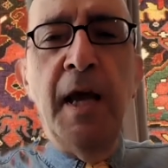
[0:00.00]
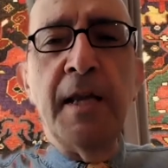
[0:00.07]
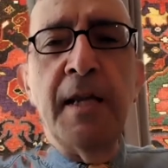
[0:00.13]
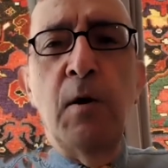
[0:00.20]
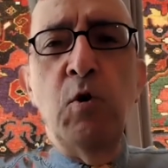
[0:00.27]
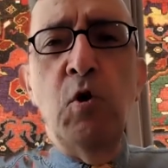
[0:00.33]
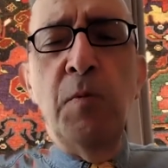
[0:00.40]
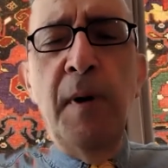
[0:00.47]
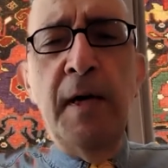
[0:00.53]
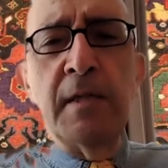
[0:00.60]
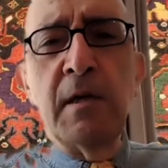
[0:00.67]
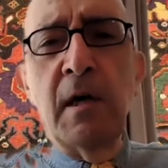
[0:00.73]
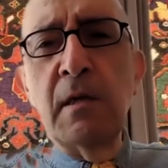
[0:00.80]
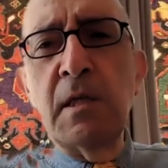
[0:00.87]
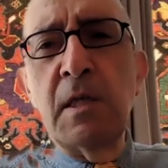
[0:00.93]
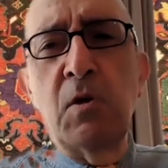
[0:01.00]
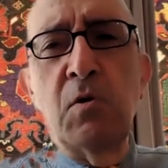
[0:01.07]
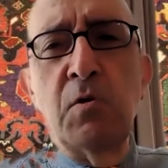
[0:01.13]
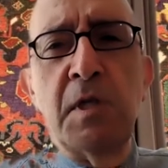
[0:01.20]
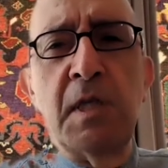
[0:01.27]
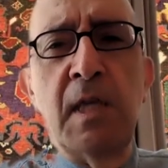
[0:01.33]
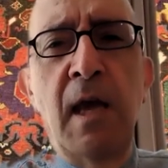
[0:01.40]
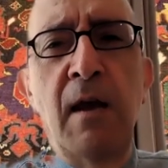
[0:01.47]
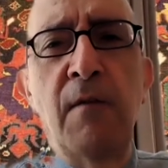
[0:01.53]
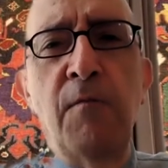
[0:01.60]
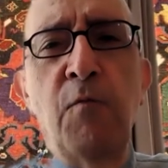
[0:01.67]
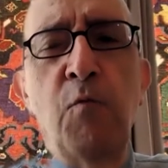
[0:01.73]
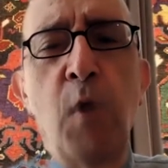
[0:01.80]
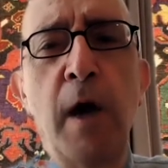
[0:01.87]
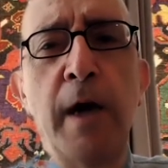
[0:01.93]
Now, you might ask yourself,
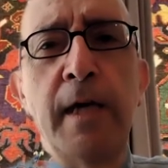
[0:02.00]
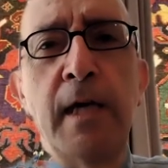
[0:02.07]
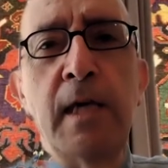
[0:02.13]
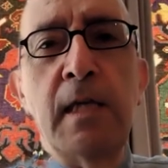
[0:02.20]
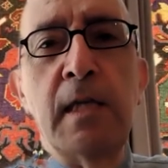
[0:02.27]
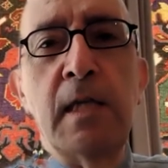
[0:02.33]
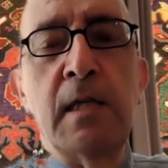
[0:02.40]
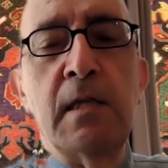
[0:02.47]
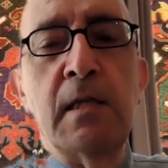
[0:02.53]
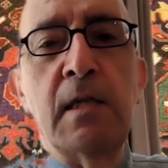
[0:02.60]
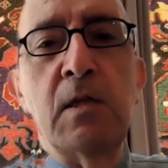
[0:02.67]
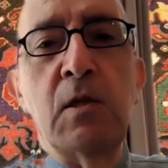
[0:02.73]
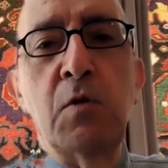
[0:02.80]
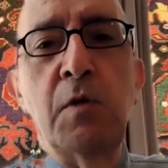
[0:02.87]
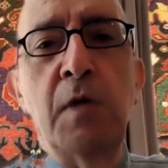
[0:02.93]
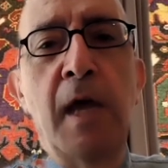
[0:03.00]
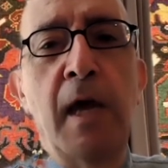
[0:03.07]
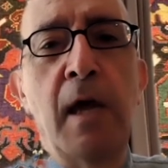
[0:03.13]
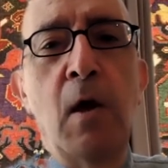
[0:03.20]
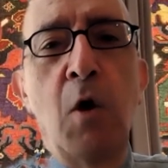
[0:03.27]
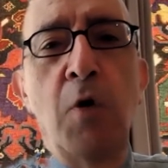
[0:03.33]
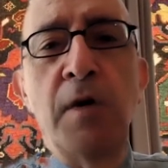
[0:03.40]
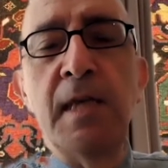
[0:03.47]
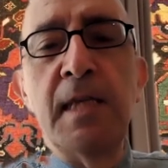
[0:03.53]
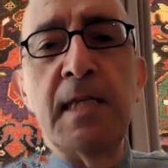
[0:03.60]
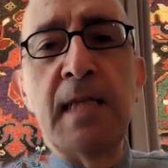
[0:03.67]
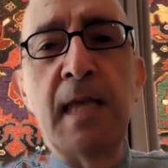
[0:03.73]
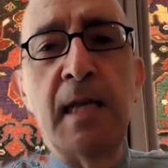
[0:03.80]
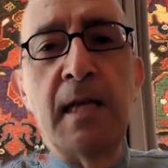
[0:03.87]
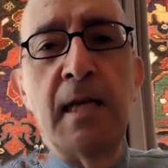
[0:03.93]
why is it that today, on a
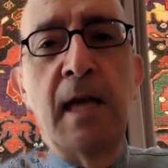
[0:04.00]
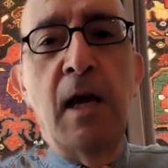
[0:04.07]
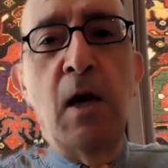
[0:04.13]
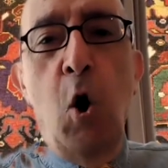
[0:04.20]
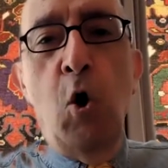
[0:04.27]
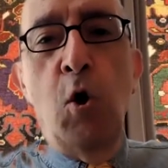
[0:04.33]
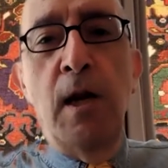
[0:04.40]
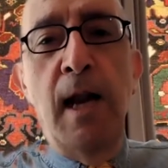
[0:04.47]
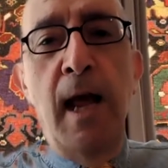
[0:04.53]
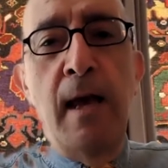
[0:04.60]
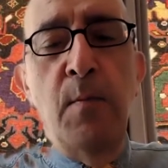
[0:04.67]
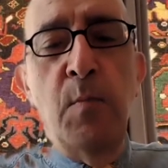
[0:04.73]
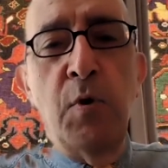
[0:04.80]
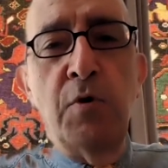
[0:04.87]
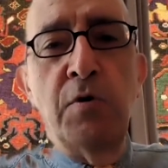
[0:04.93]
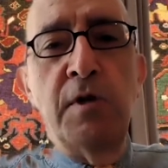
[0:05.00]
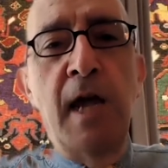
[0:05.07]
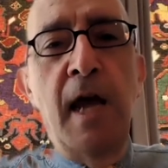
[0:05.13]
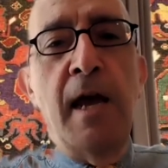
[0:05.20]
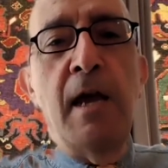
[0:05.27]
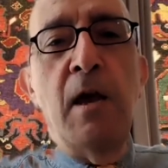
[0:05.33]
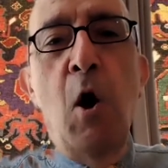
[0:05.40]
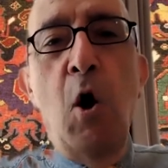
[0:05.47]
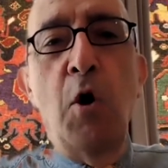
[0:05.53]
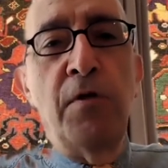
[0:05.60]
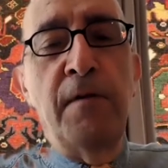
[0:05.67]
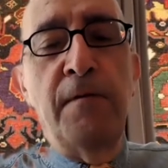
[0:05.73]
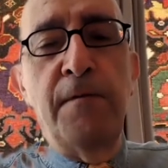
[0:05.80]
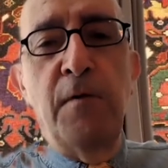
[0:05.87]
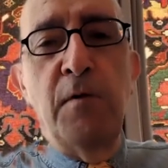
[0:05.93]
Sunday, on Labor Day, on
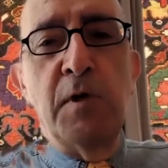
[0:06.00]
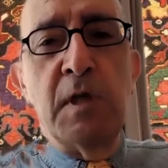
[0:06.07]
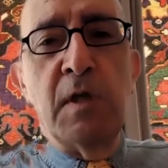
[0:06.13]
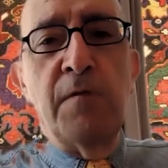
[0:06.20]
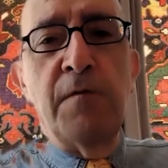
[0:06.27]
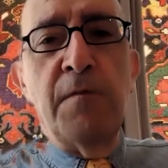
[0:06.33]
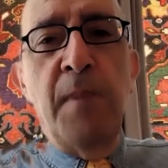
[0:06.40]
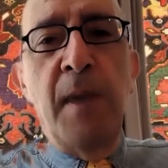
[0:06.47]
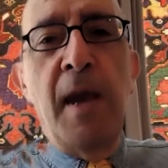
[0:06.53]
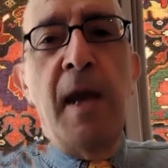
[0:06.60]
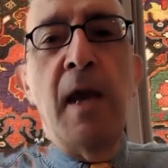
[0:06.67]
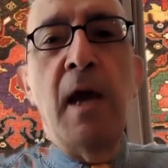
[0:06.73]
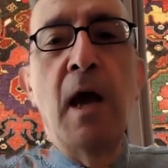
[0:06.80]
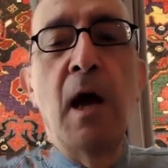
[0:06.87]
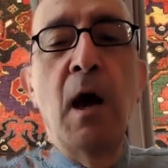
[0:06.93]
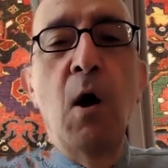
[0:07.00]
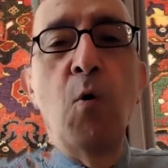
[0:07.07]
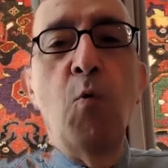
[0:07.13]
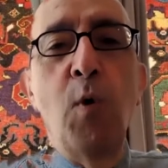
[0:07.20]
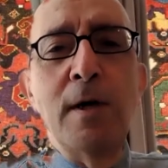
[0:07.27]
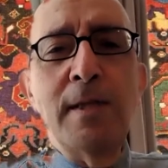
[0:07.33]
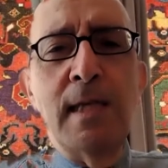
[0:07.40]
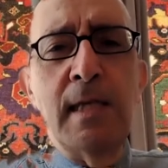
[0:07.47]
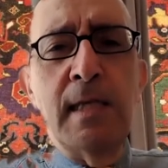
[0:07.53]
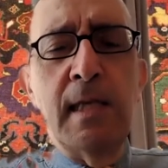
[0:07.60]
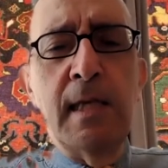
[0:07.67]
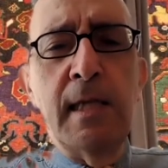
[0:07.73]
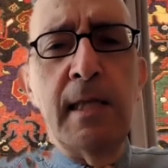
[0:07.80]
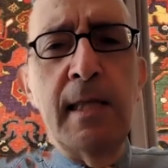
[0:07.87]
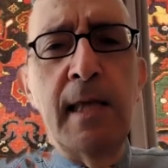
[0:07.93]
the 1st of May, what is
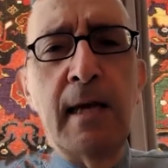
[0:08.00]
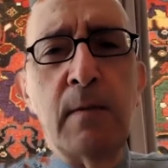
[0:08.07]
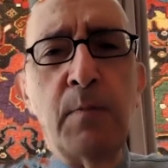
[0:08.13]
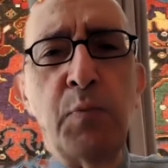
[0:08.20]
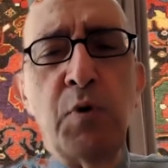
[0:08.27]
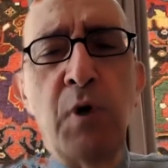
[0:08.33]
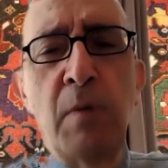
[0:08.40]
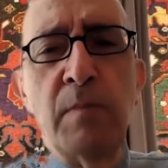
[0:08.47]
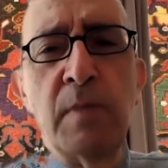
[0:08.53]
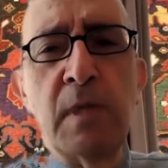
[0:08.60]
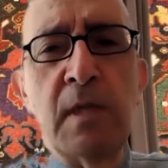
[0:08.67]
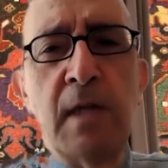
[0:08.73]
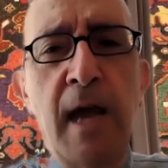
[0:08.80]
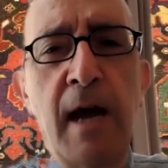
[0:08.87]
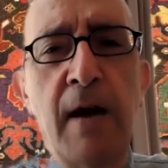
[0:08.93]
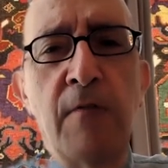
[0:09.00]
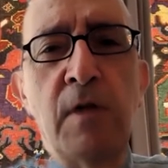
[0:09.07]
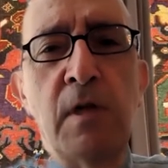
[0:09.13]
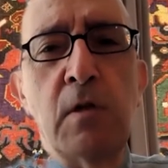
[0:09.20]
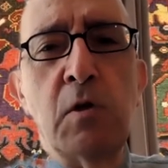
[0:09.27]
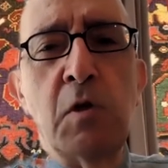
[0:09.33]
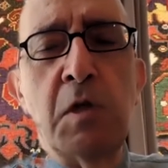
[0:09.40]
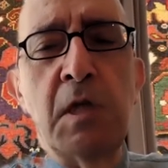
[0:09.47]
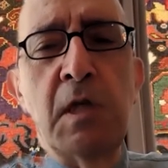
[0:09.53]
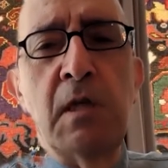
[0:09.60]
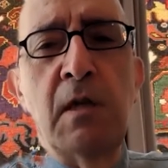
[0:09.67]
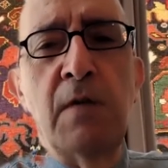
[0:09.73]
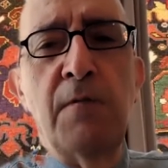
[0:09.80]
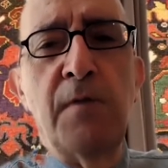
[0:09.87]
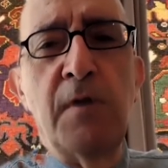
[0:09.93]
it that prompted Harry to sit
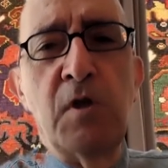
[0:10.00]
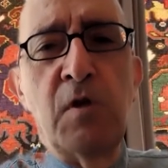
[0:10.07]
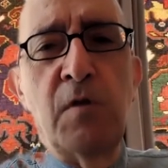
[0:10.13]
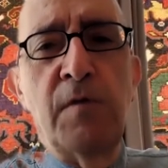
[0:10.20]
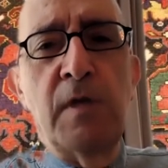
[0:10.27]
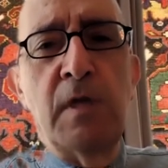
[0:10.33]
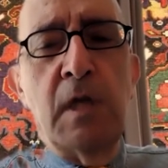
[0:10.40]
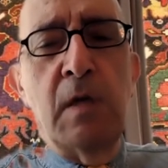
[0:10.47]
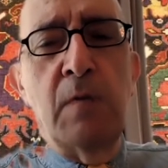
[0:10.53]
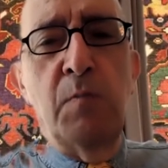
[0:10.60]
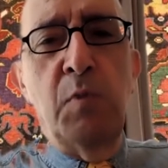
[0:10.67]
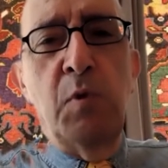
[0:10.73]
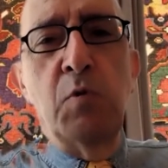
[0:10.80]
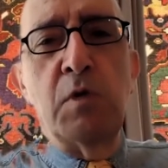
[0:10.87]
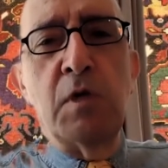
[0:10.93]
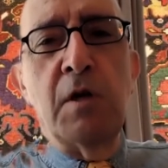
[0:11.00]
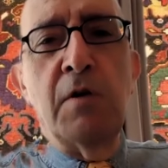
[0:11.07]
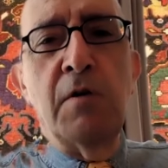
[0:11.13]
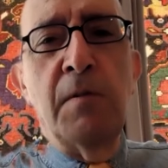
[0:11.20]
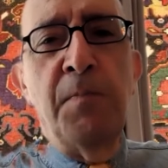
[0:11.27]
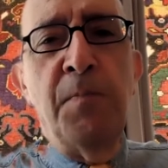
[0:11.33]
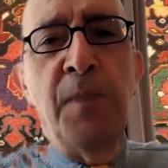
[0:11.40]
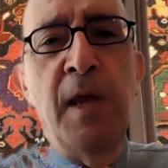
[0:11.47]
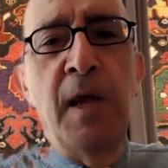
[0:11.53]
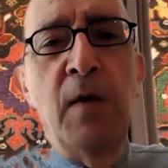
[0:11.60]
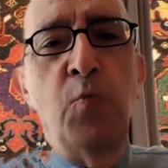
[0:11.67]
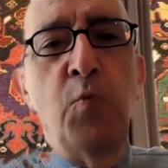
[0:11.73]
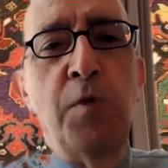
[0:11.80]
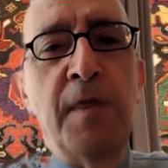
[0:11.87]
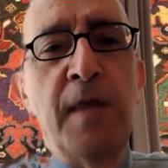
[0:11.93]
in front of his computer
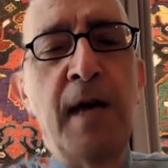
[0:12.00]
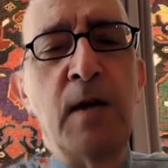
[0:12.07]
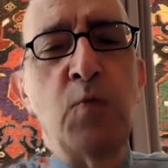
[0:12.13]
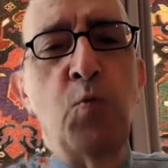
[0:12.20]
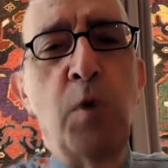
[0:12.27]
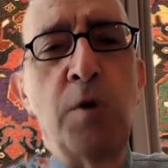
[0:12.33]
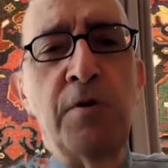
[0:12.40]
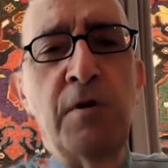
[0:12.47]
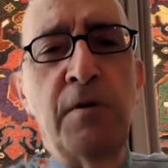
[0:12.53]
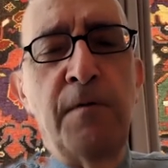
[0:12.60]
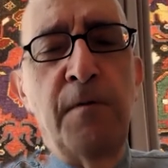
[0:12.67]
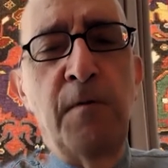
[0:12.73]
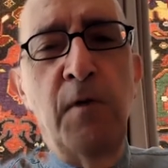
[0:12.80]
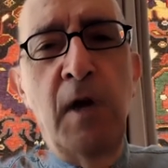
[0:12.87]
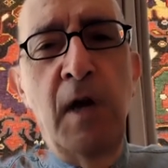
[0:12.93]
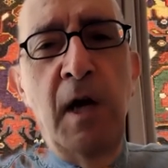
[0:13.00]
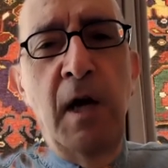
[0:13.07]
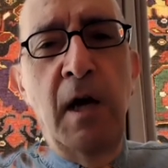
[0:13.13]
with that wonderful